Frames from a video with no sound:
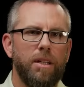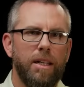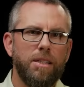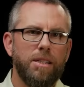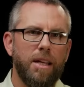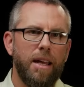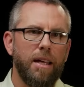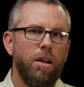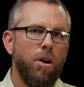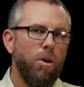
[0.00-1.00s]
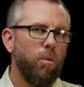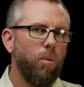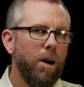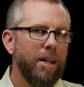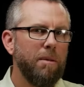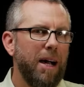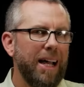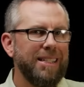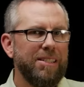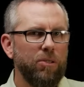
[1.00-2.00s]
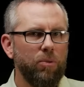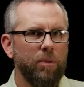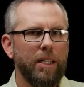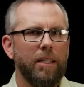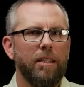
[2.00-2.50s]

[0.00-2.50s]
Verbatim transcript: and say, what am I doing